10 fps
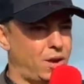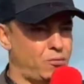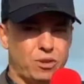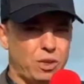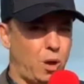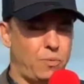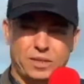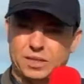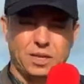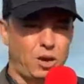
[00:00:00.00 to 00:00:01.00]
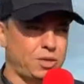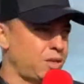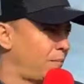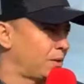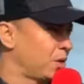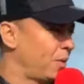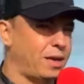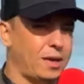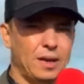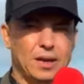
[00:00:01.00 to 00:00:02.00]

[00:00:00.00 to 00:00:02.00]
I really won't. the only time I'll do it.